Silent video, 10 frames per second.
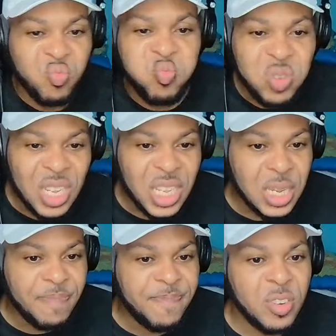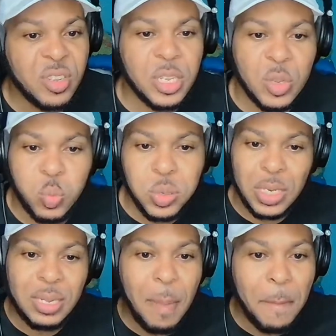What's up, folks, and
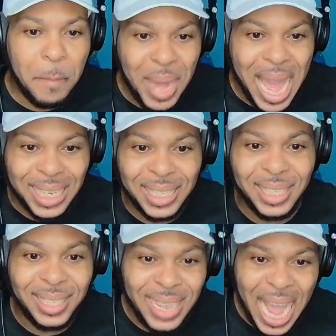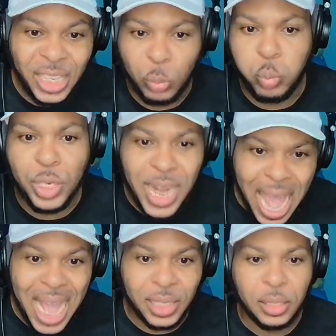welcome back to Dice
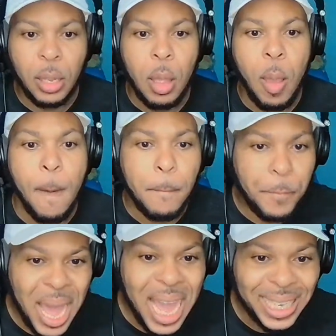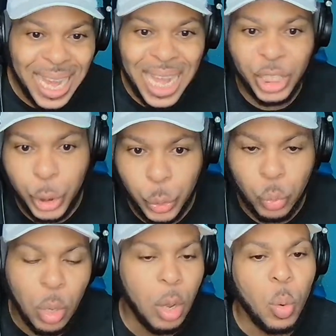Reacts. Back at
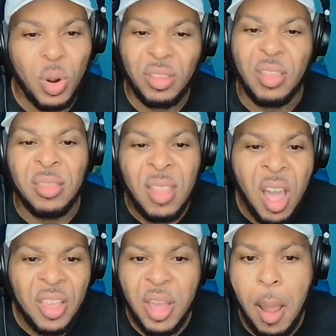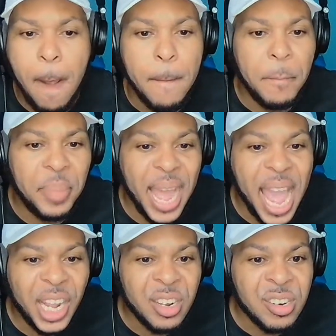you with another
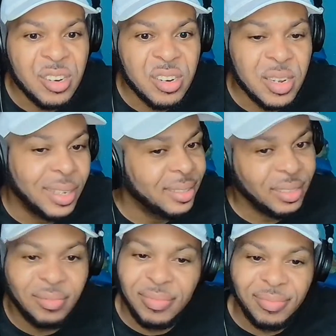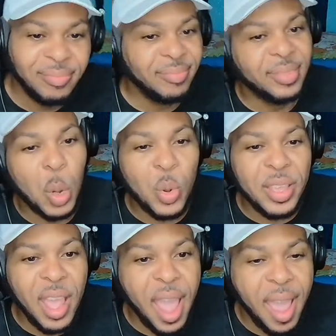banger. Oh
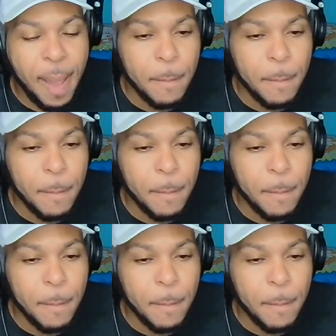yeah.